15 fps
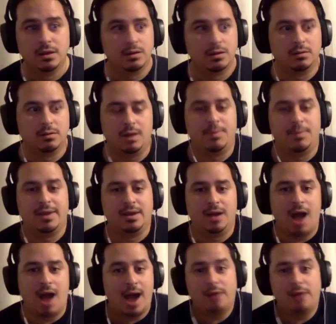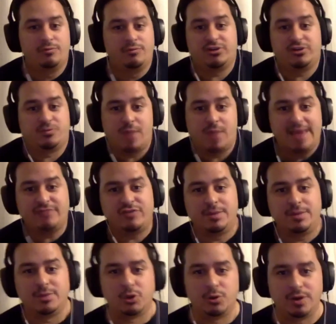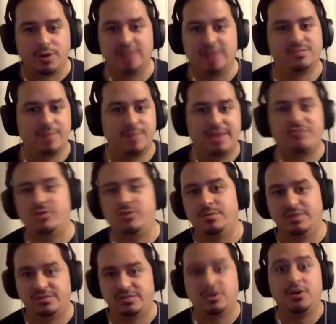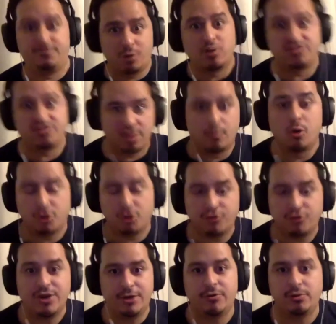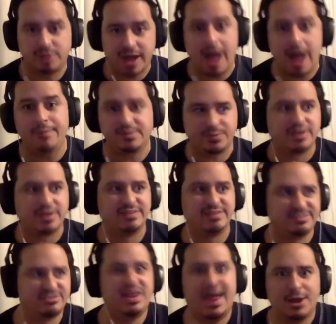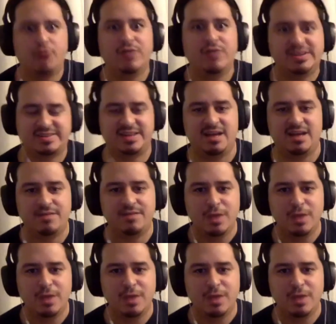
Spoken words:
I mean, I don't trust mainstream to do it unless mainstream is going to focus on more creator-owned comics because there's a lot of great stuff.